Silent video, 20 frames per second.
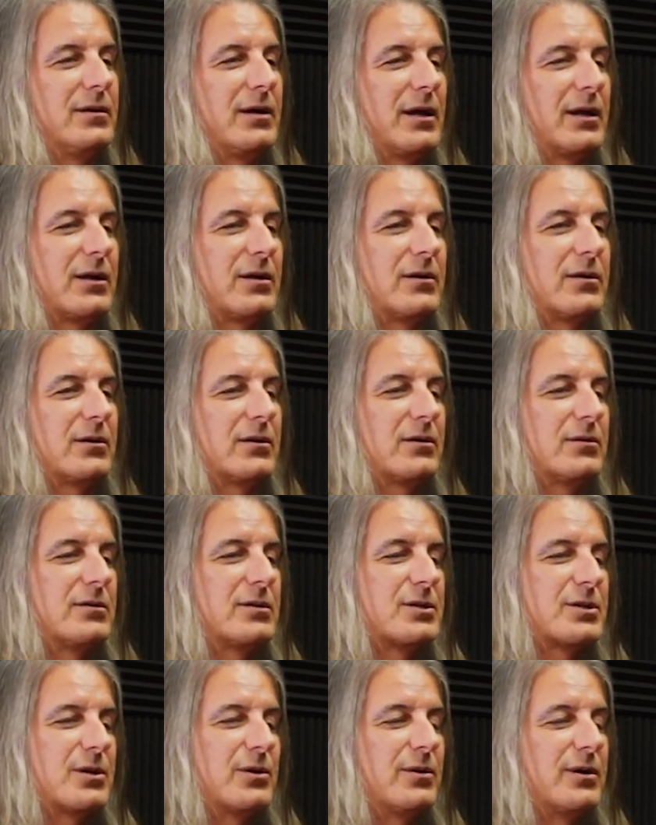a
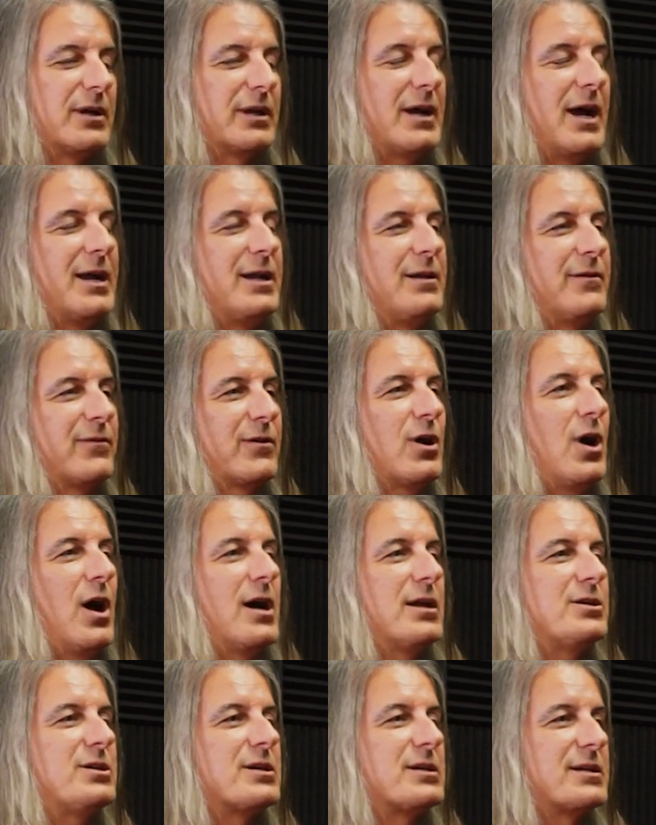certain kind of
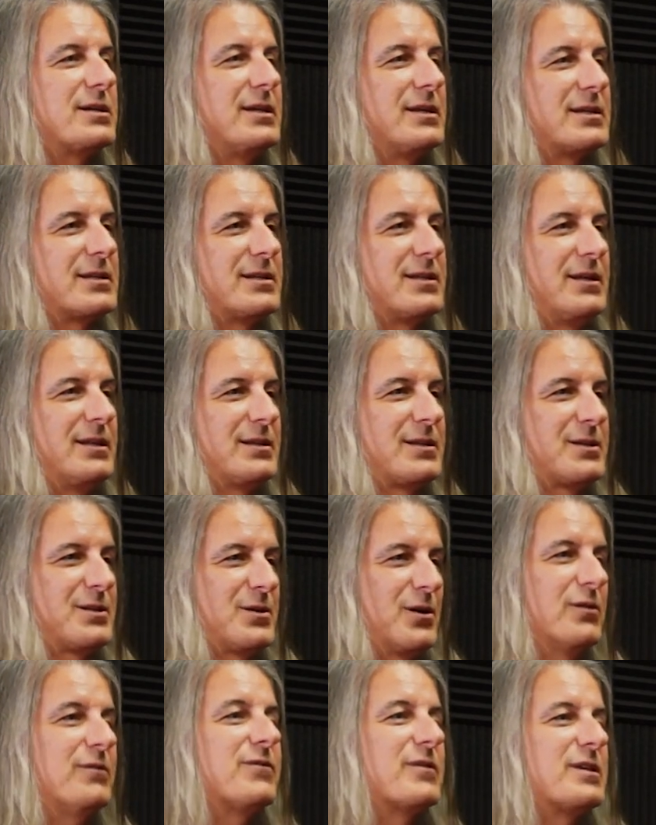consciousness that's
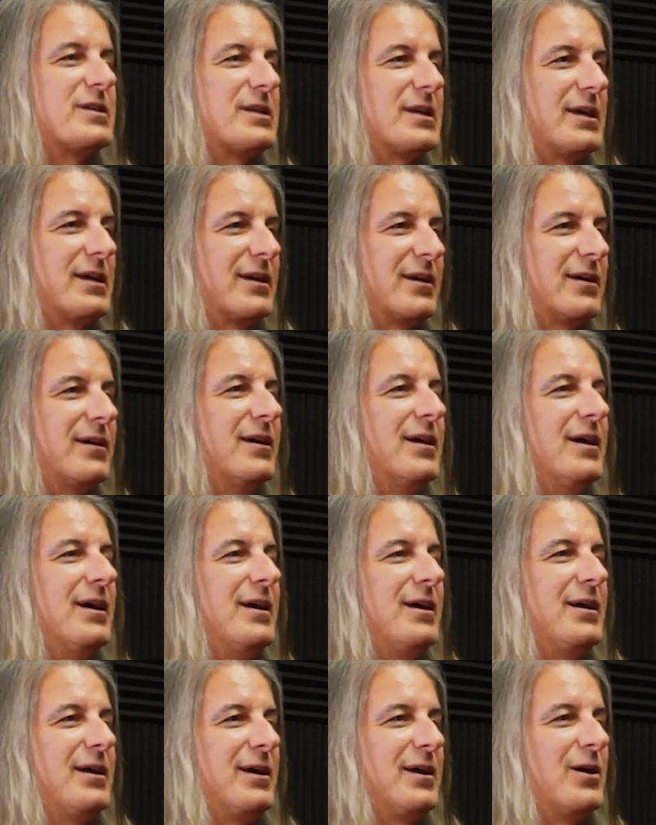surfacing
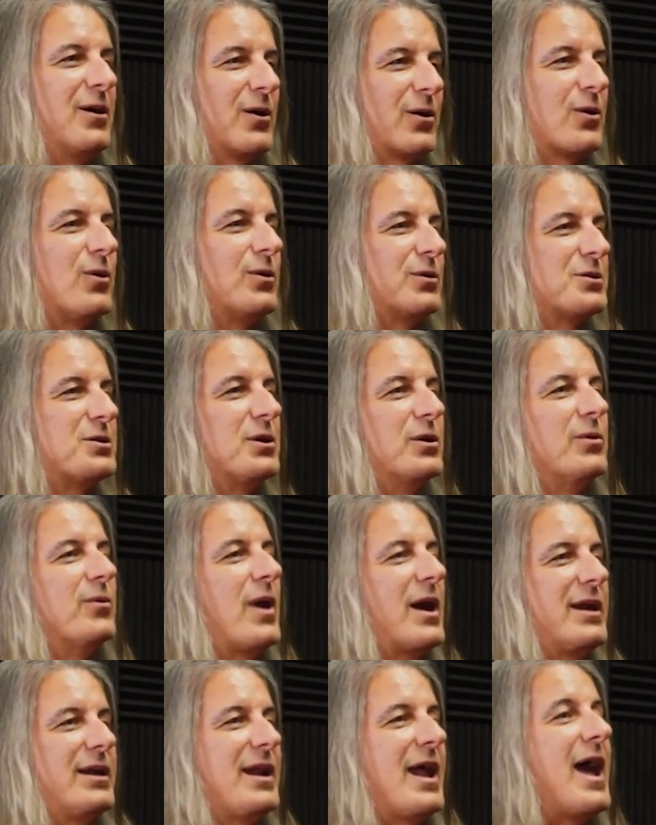in our culture
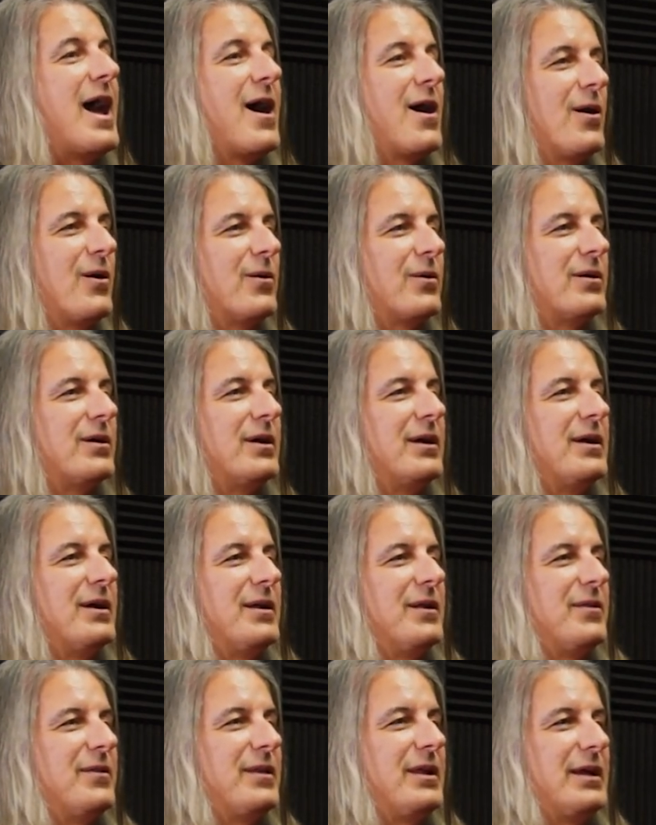right now
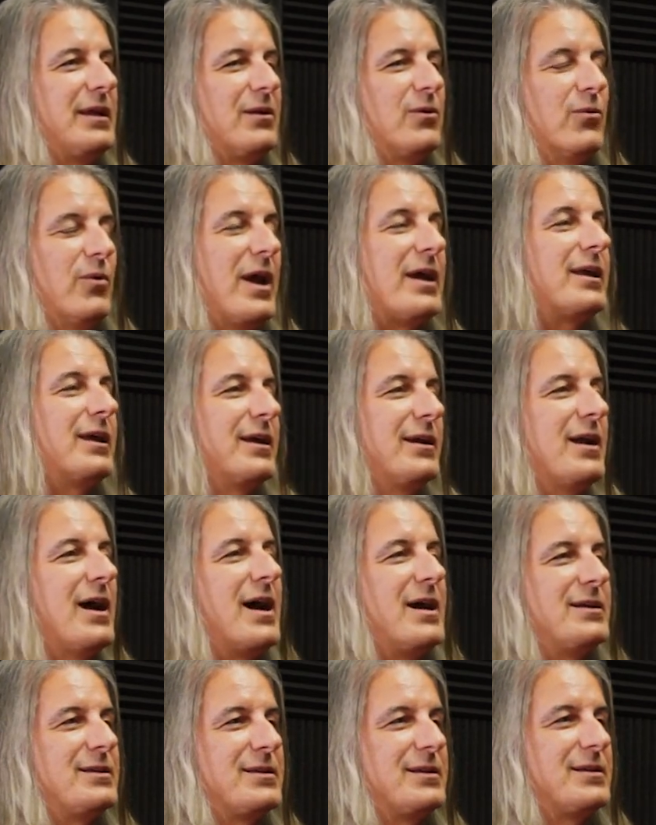that
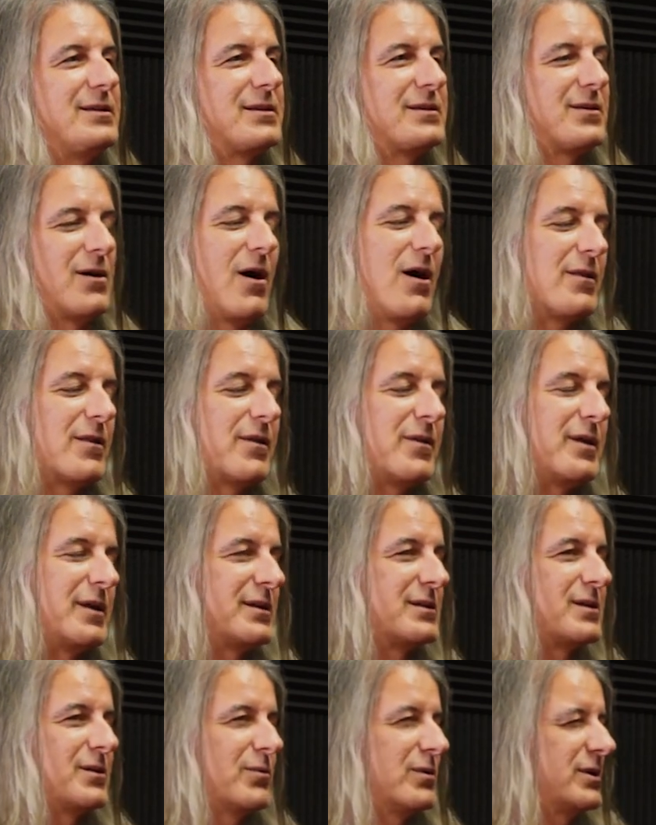recognizes all the
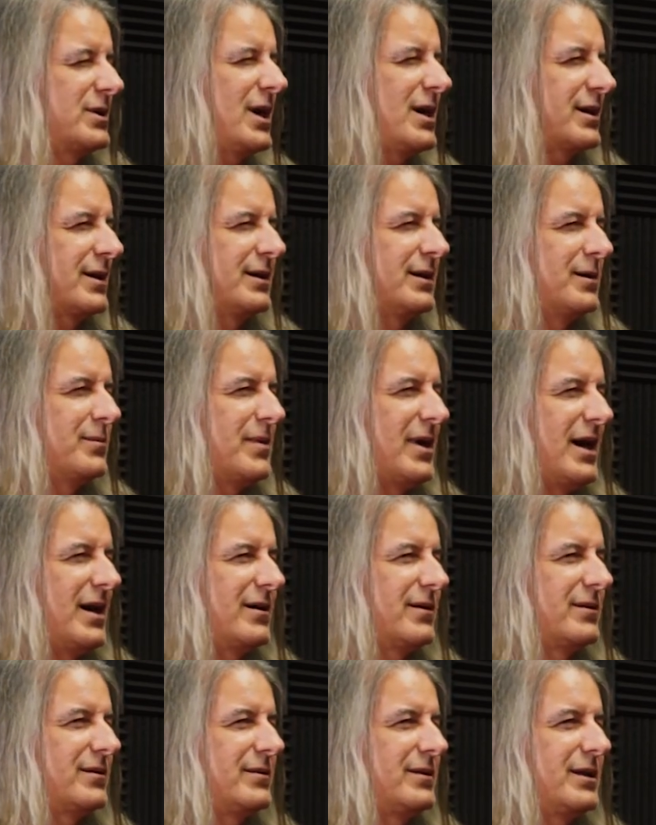things that we're talking about.
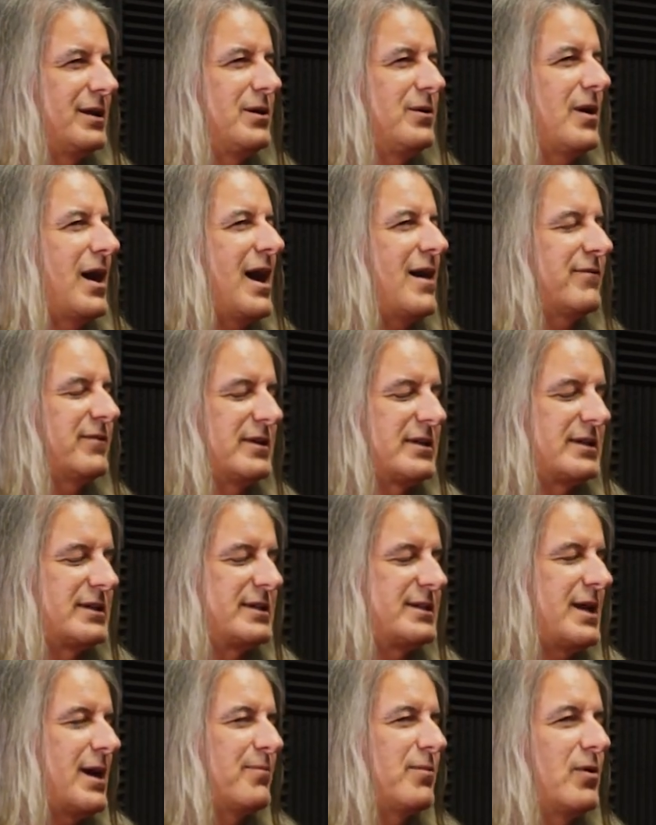Yeah, that absolutely. you have to
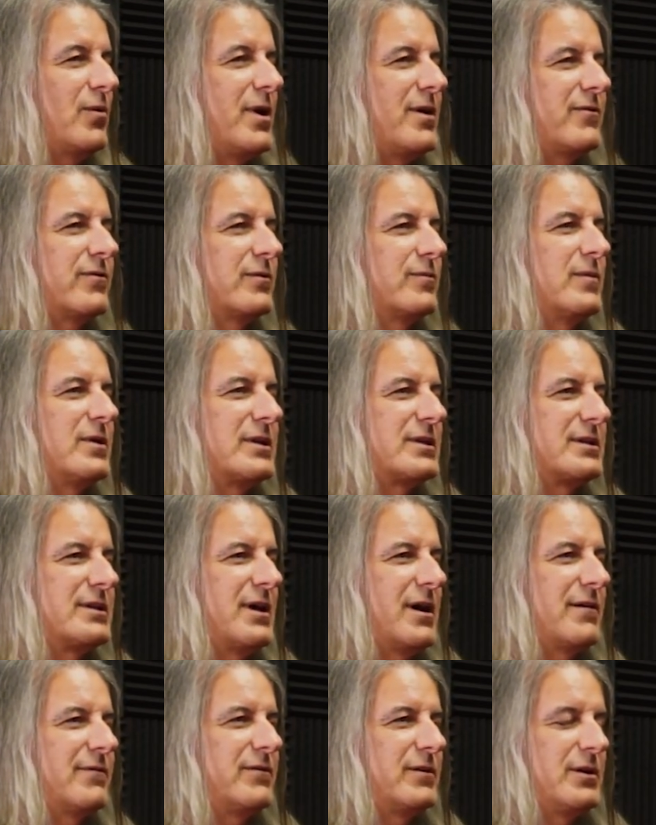step away from this
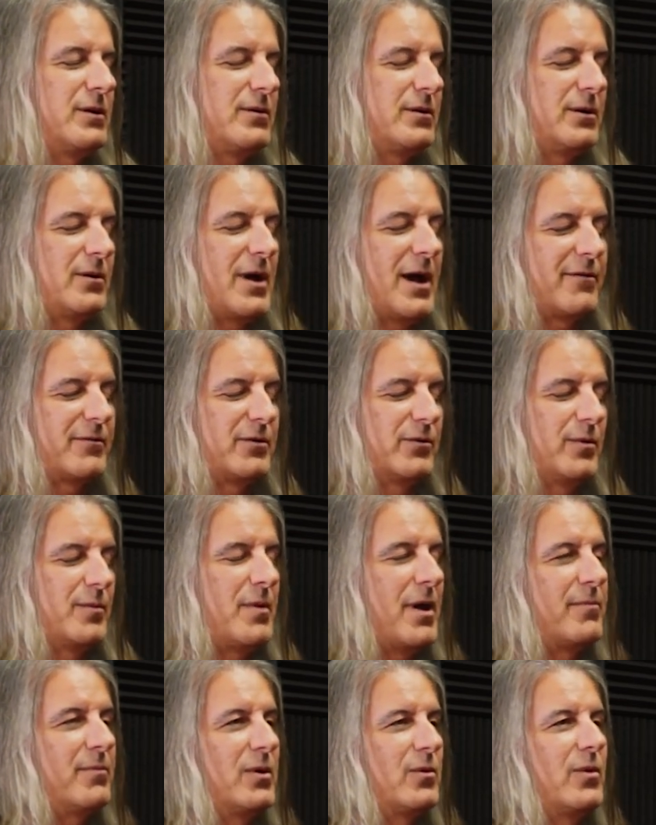stuff, and you you have to
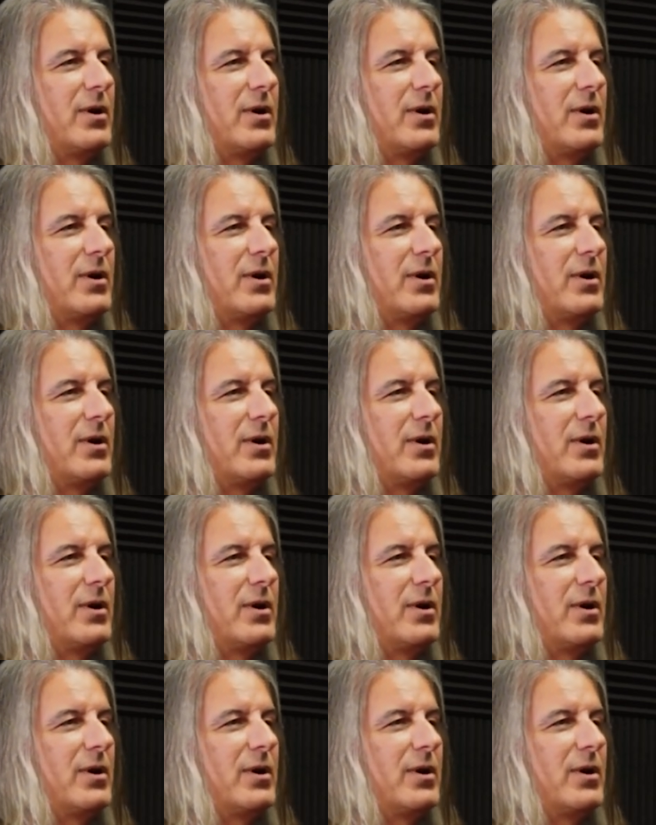remember